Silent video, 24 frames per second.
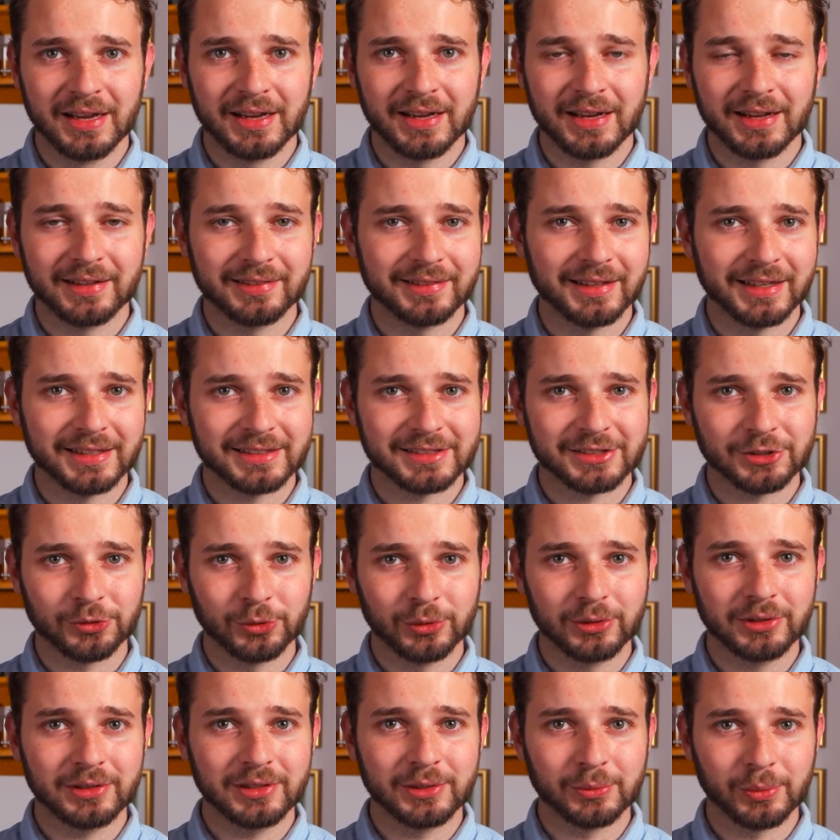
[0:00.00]
And that's
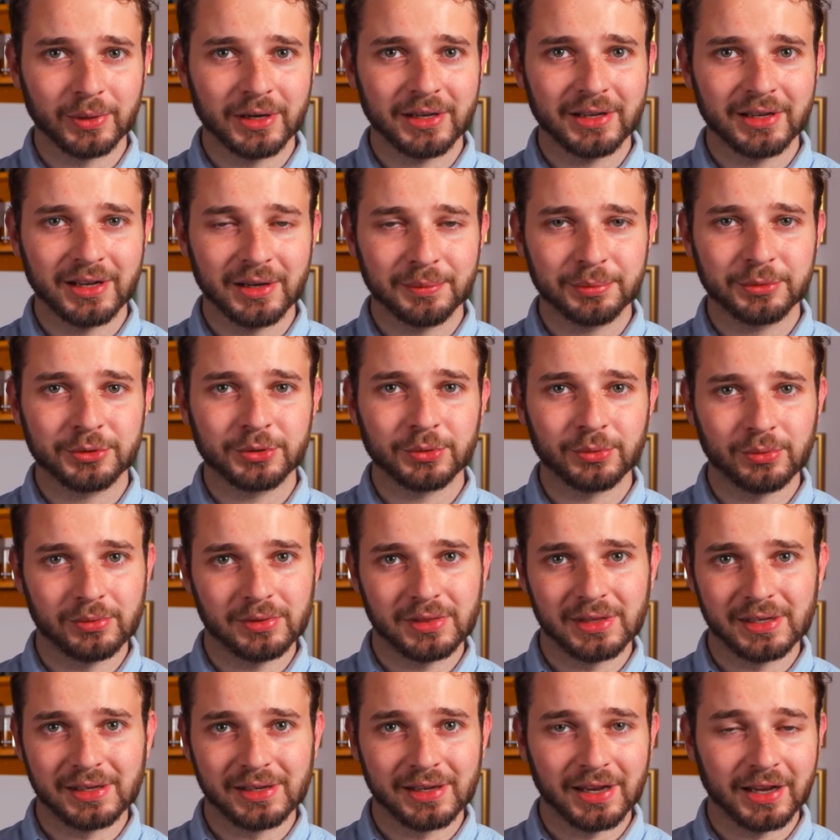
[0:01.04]
all the way up to
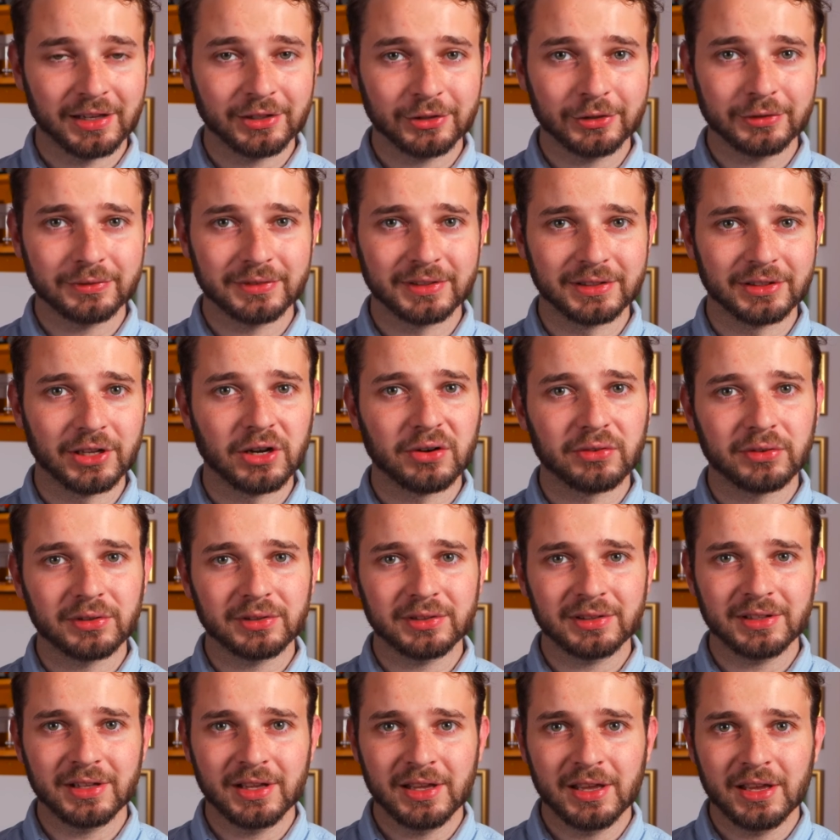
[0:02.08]
the end of the
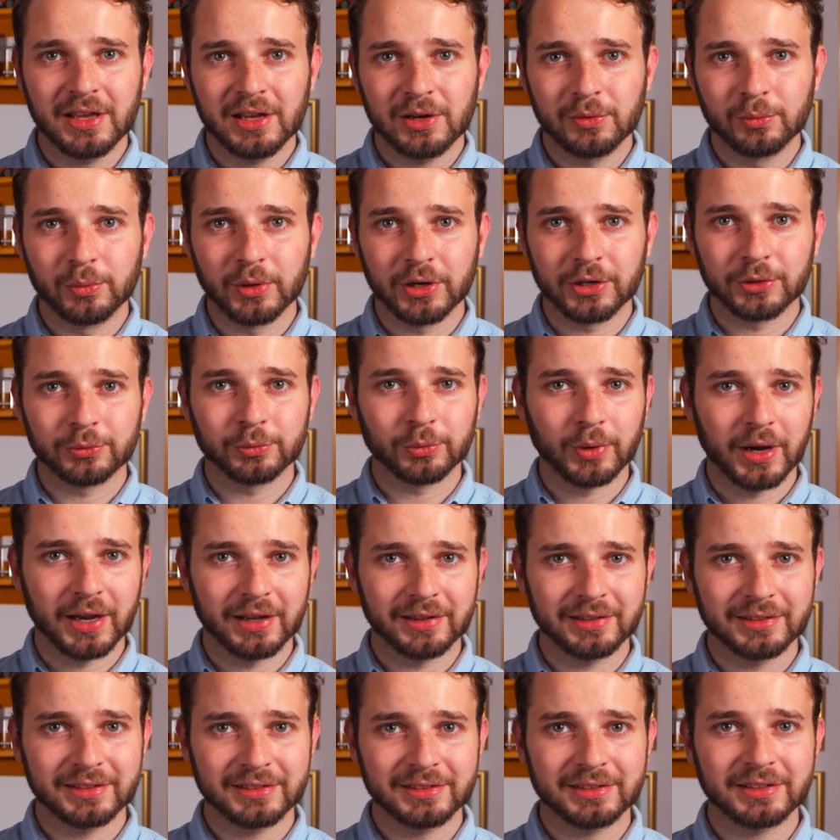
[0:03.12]
novel, where
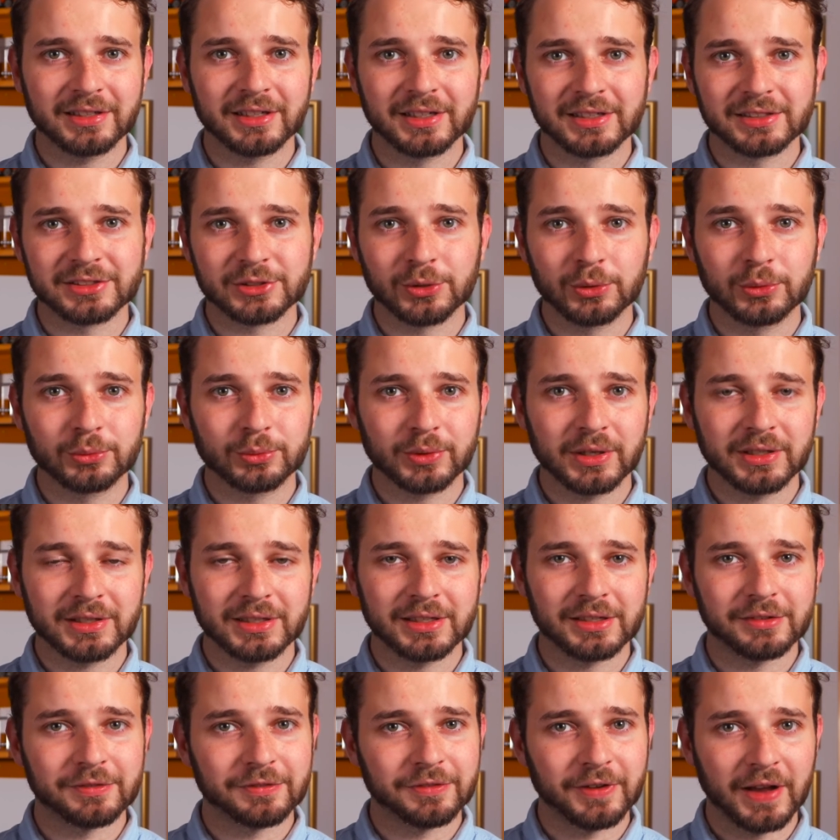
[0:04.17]
Ryland has
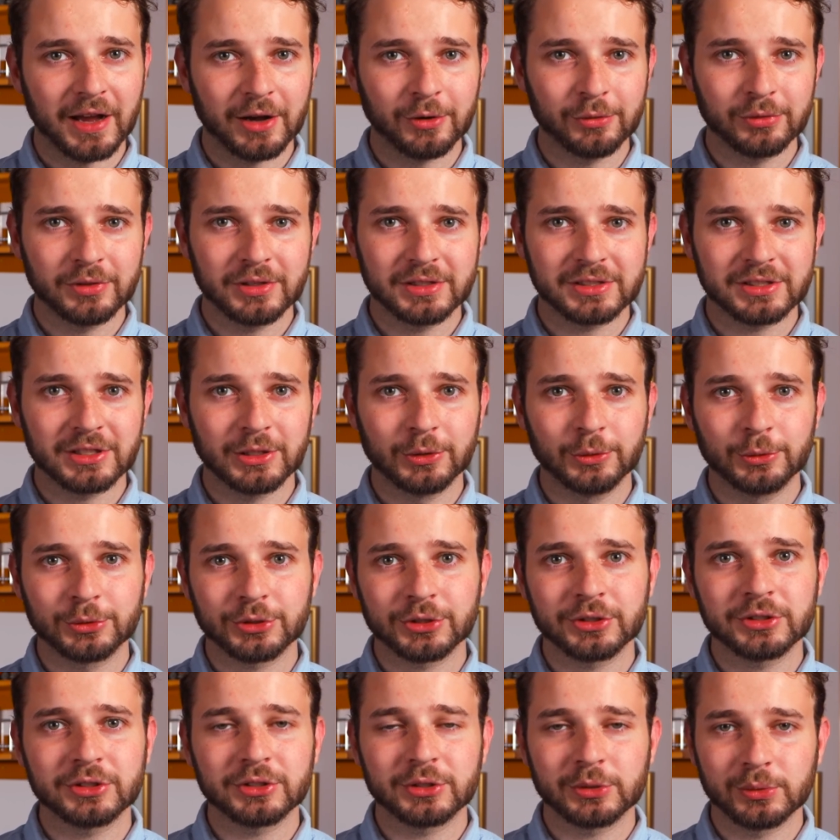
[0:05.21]
already found the
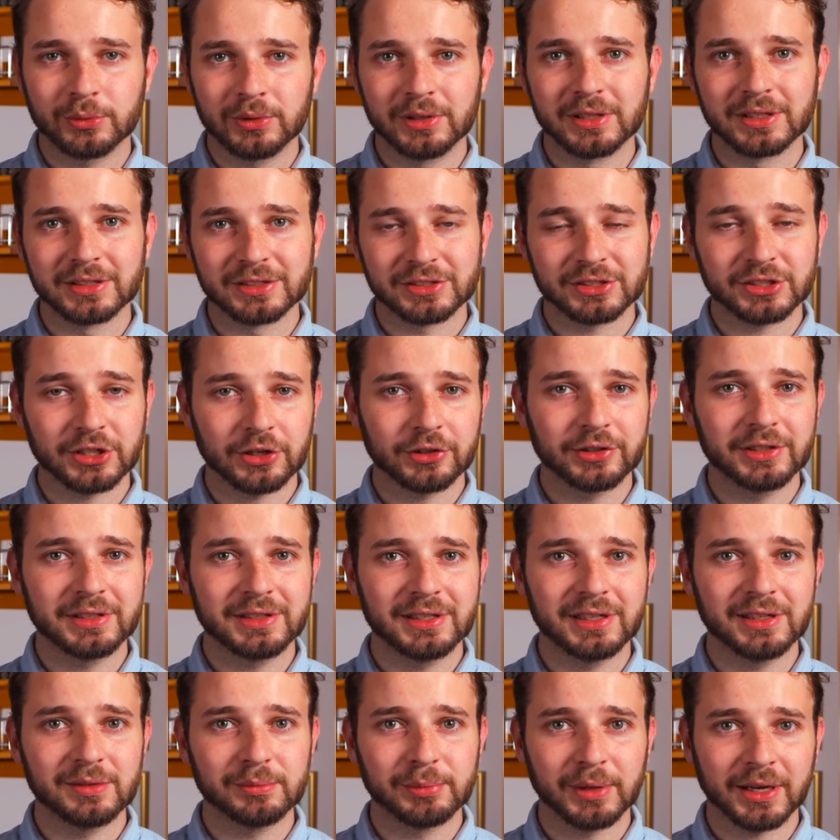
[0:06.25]
solution to the
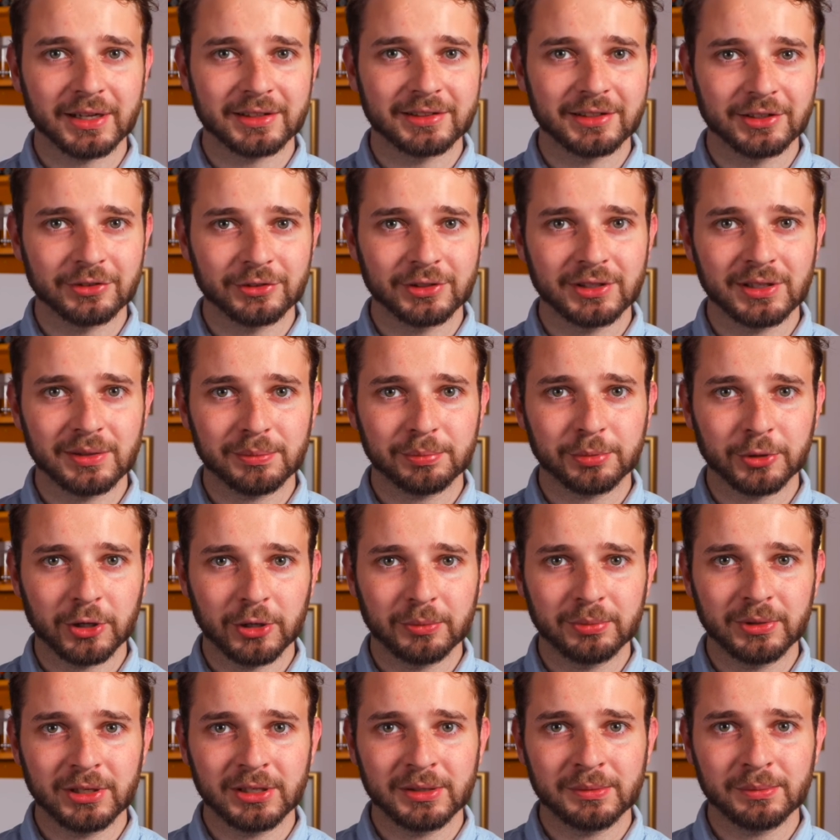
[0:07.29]
star-eating bacteria
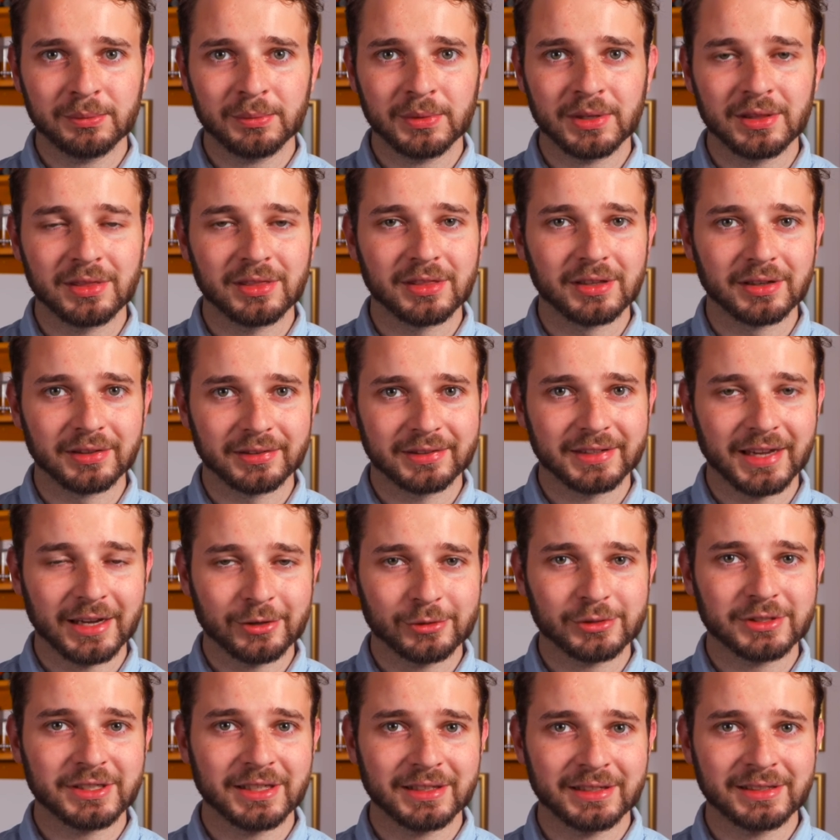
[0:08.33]
problem in the
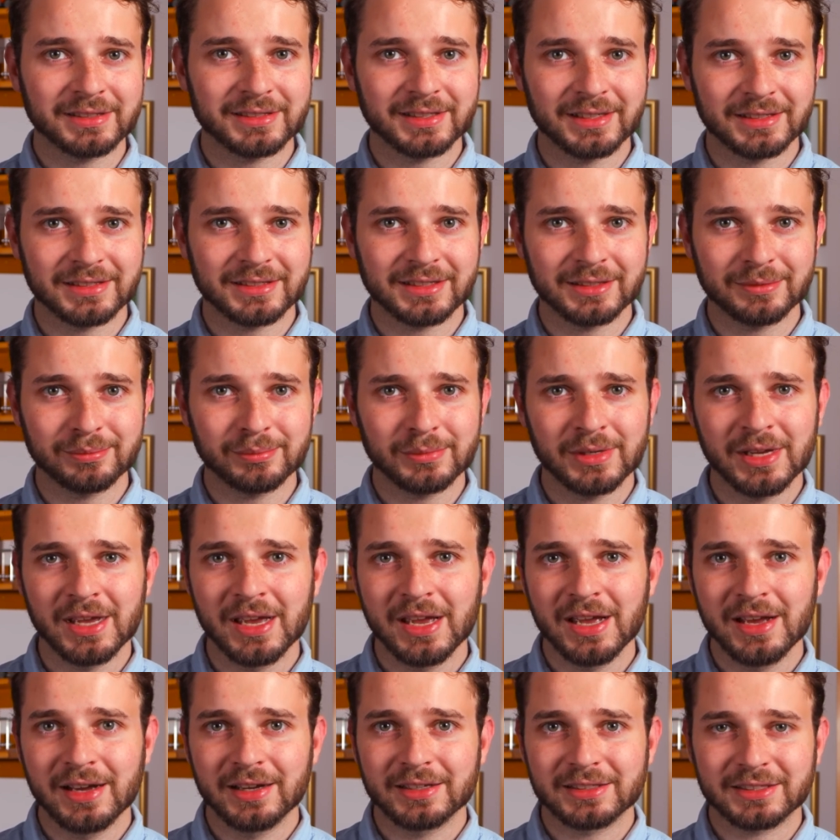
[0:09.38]
Tau-Setti system,
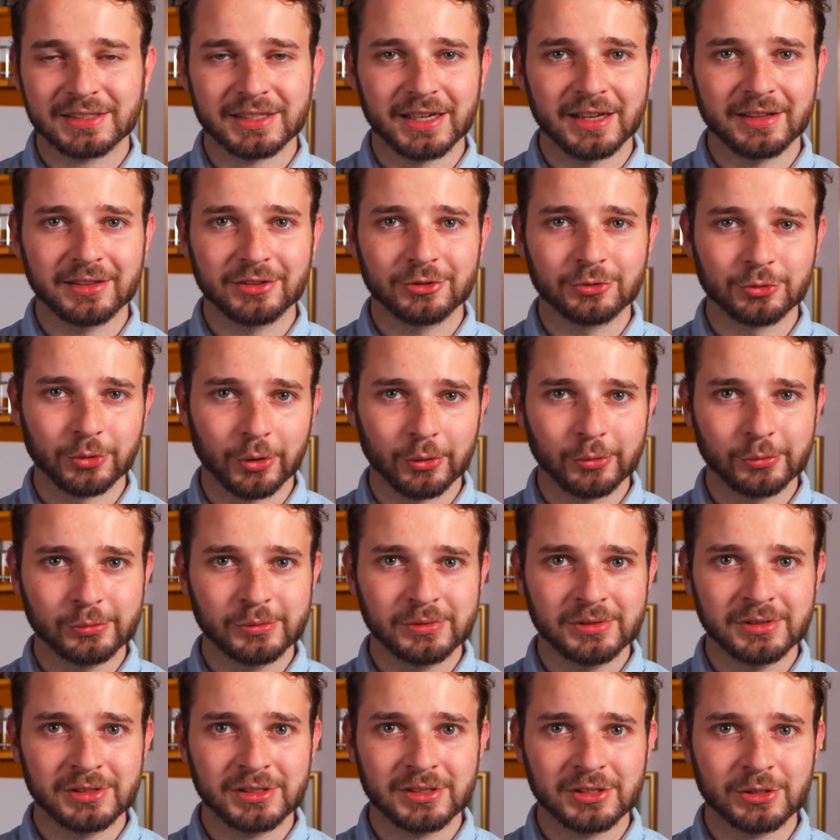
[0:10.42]
sent
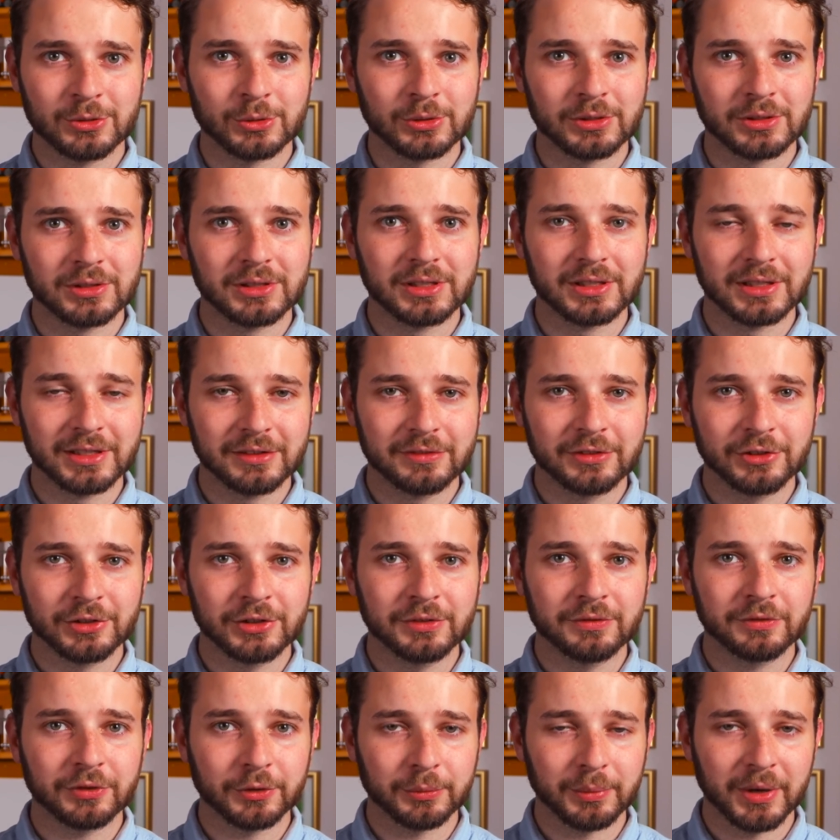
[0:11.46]
drones to deliver
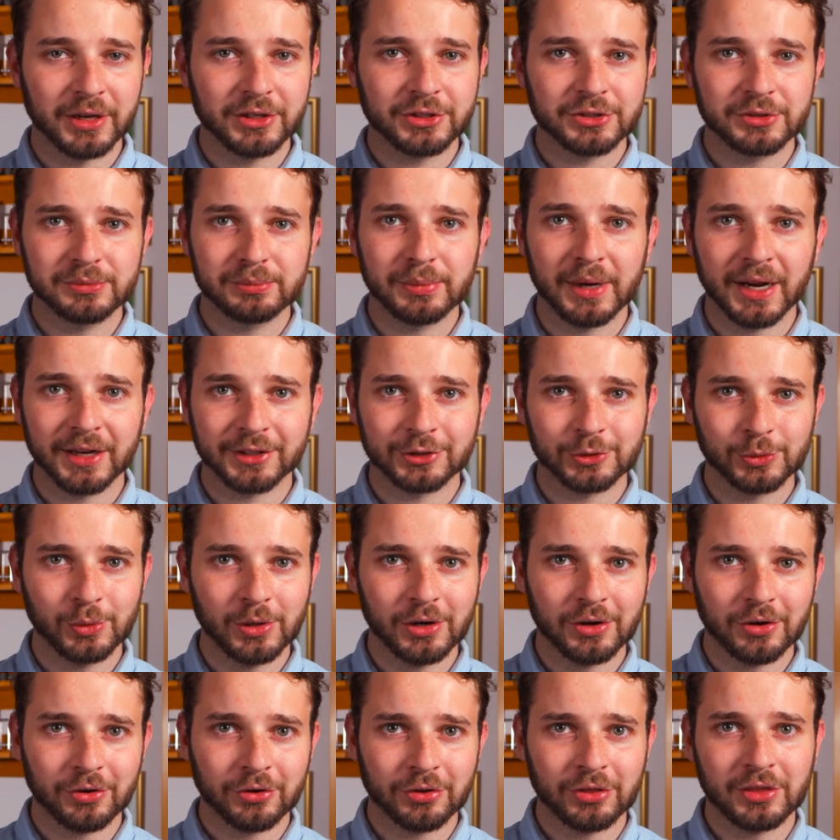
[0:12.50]
information back to
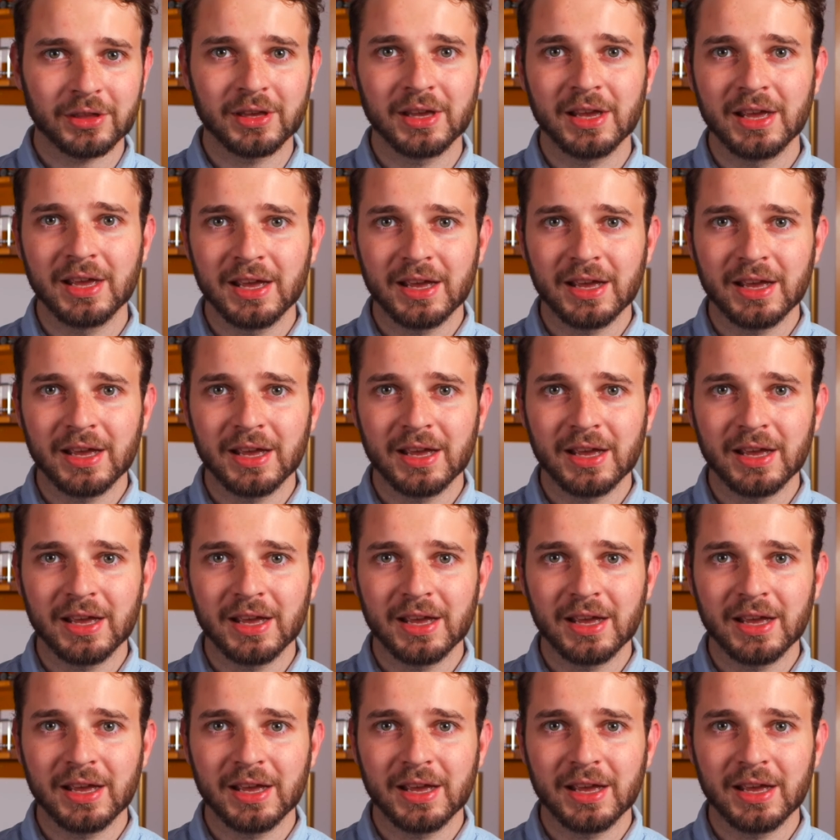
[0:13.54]
Earth,